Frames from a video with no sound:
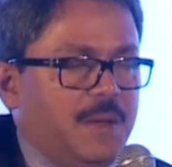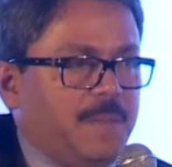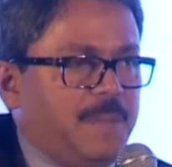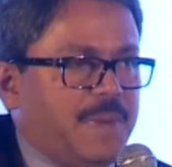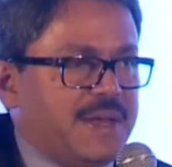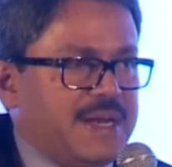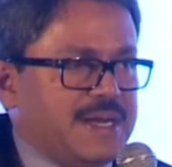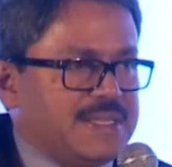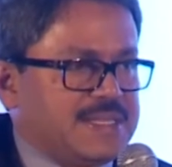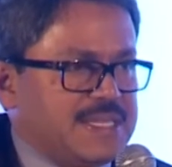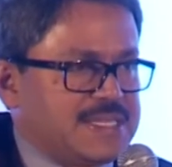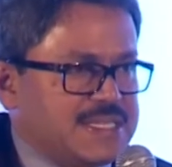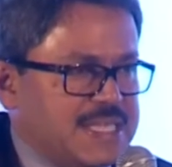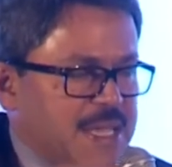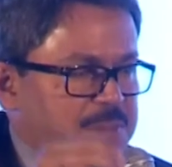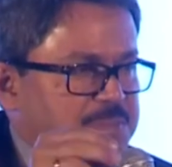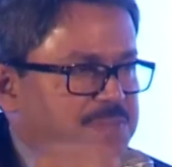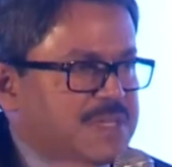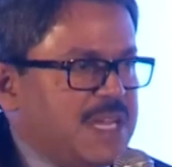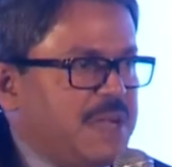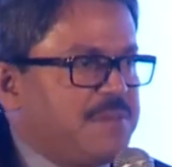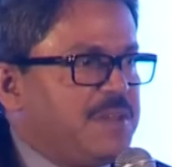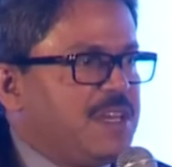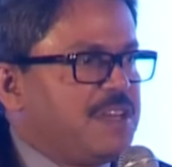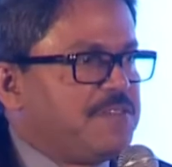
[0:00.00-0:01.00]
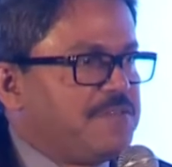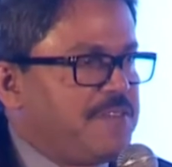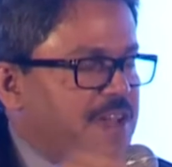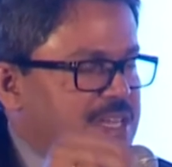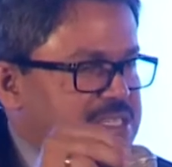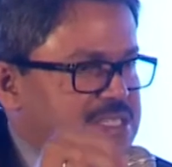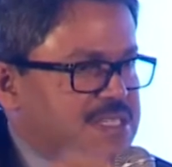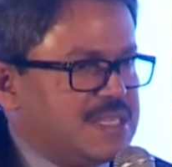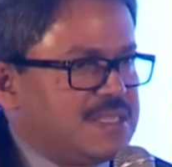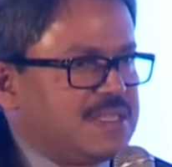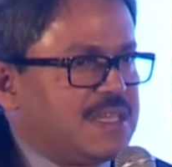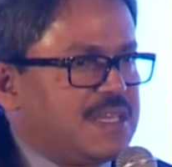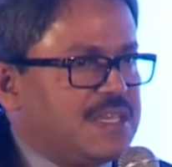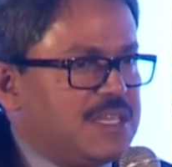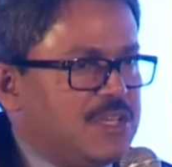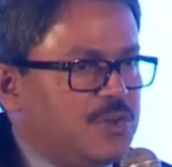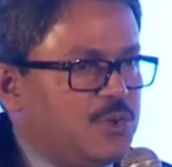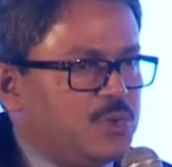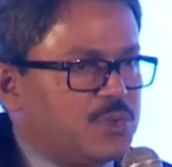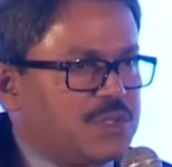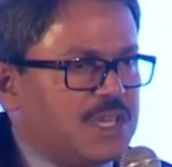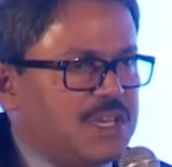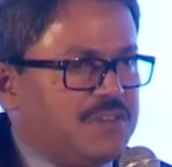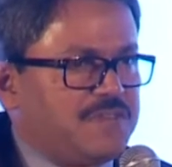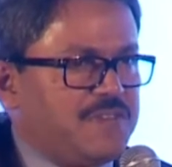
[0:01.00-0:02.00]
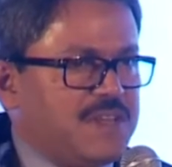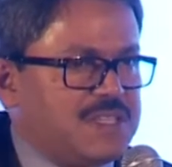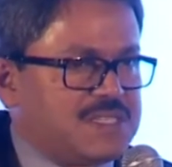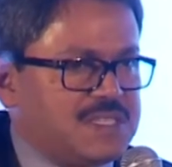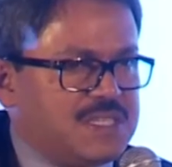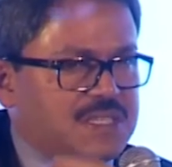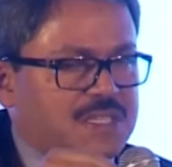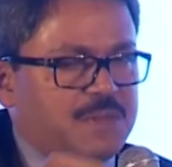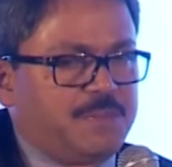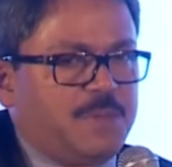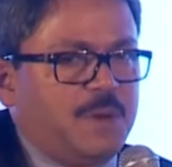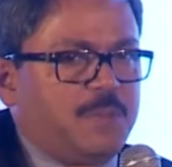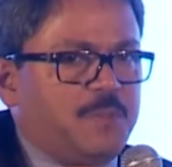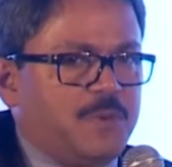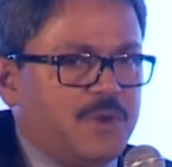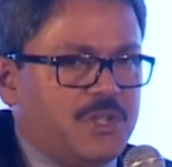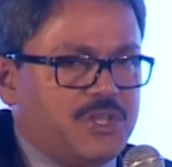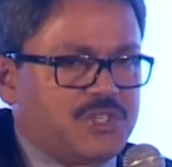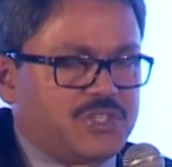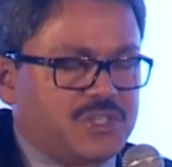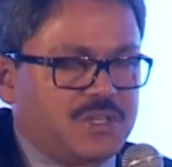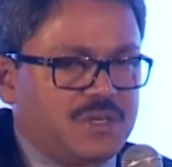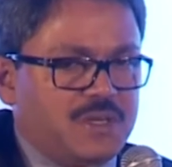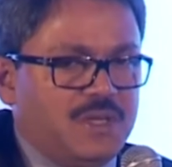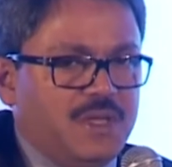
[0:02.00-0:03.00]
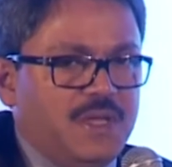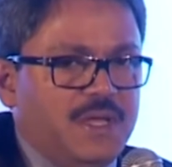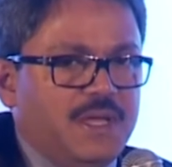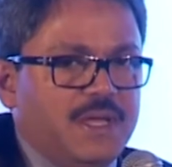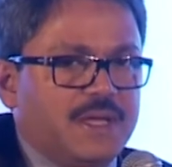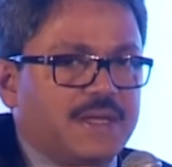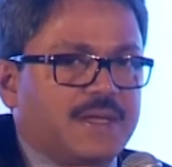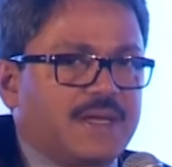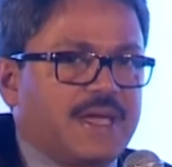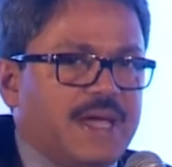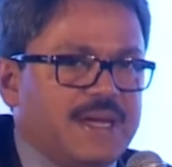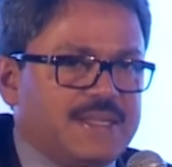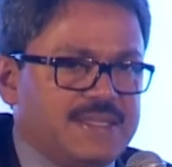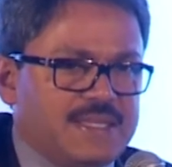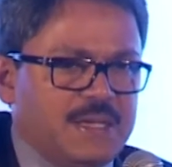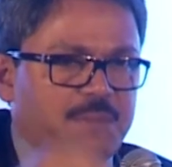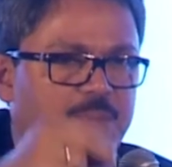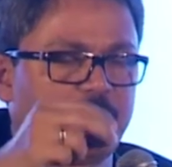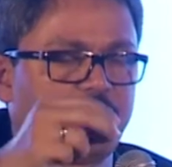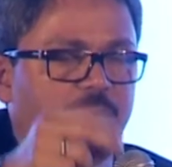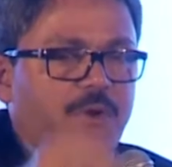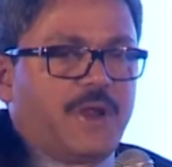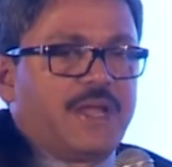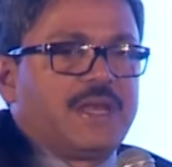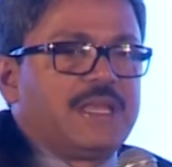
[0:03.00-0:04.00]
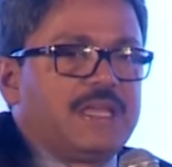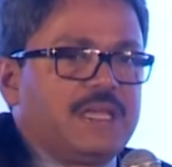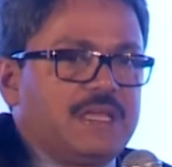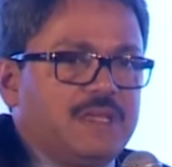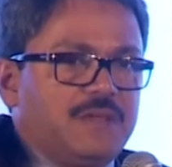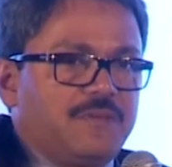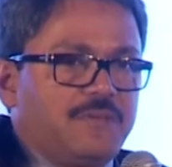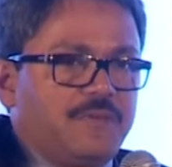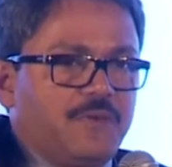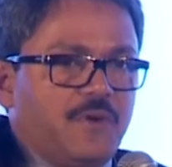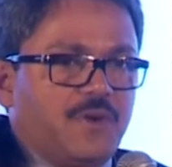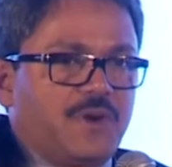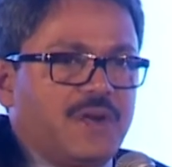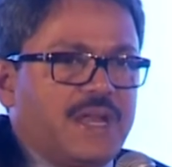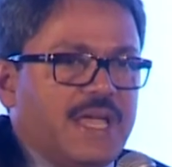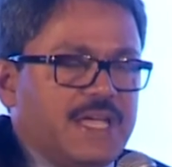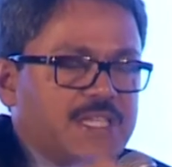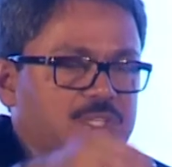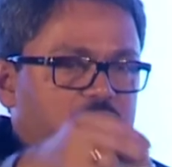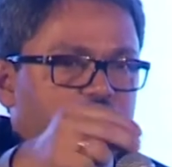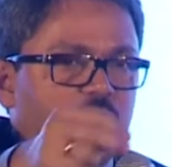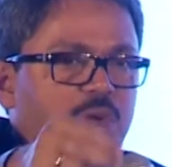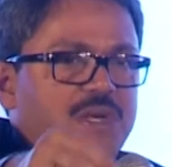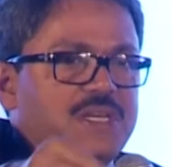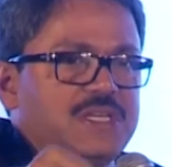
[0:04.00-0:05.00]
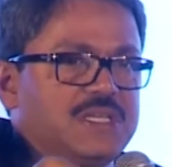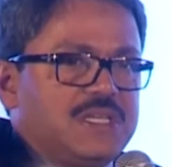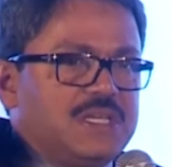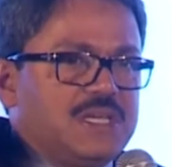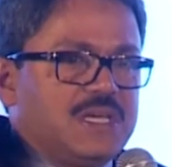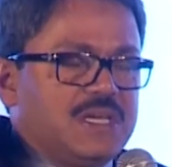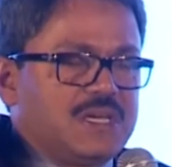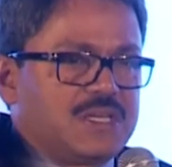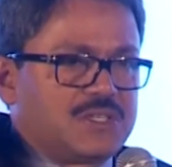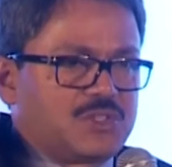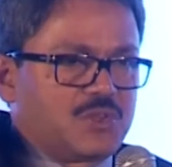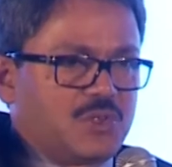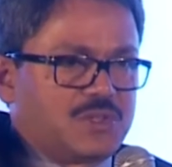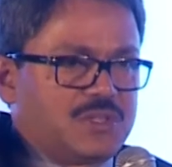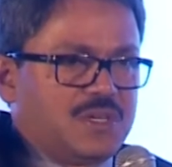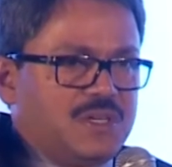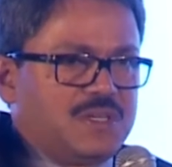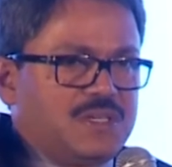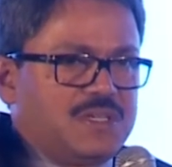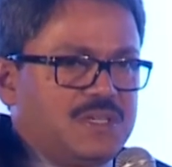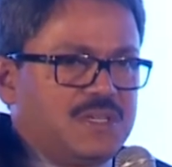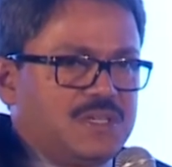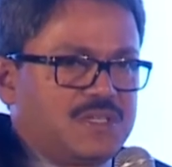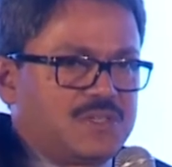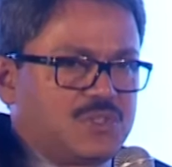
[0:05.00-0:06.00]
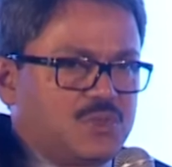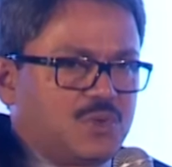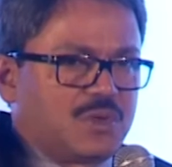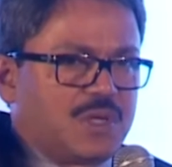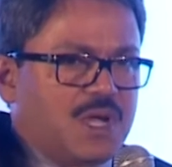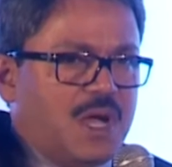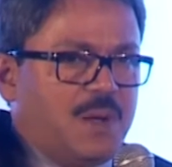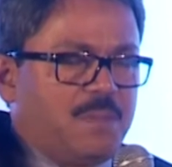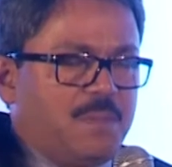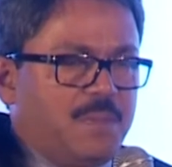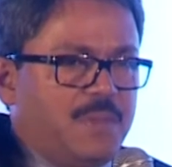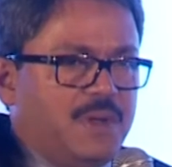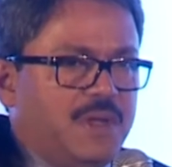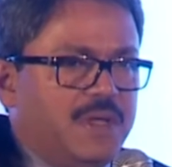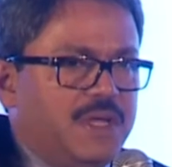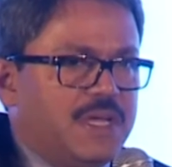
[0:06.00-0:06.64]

But at the same time, invest in the youth, invest in the population, get them ready for next twenty years or thirty years to come.